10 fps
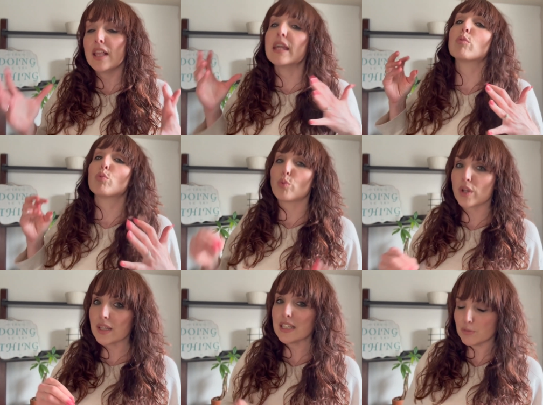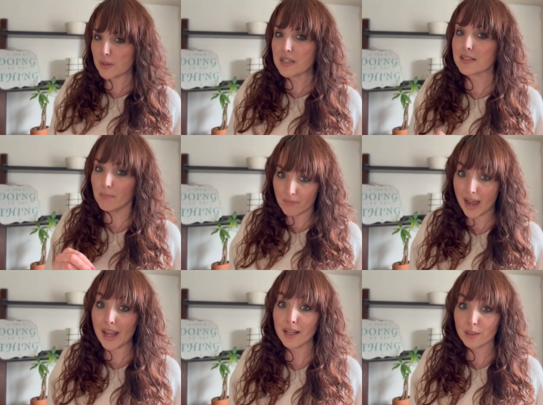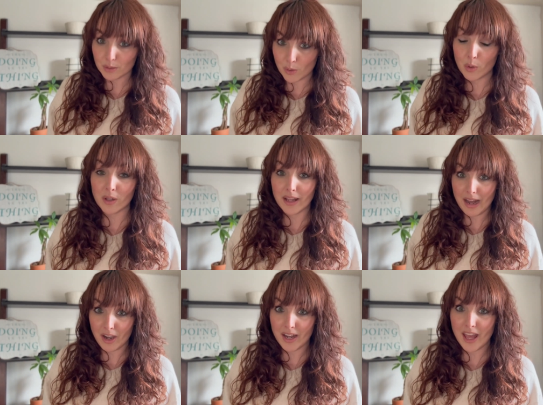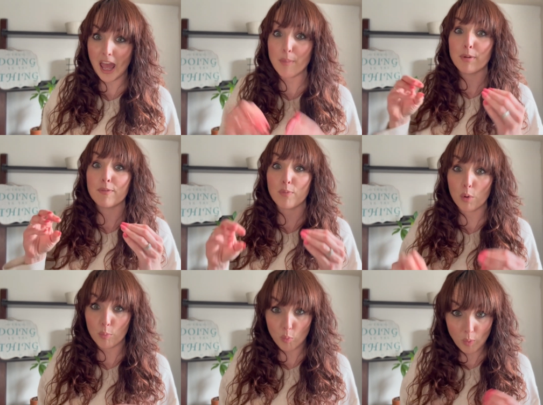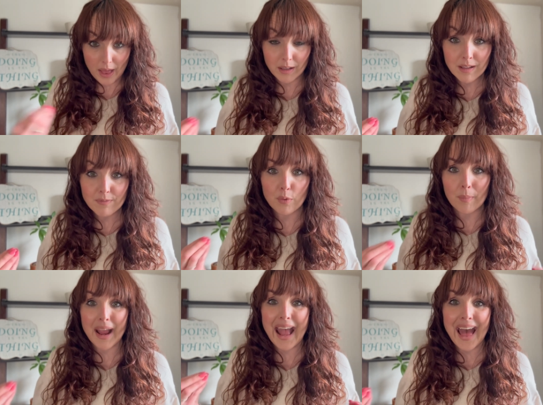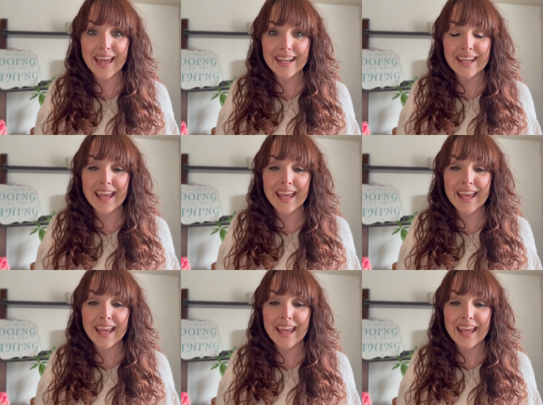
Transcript: that really speak to my local area and perform well for my ad,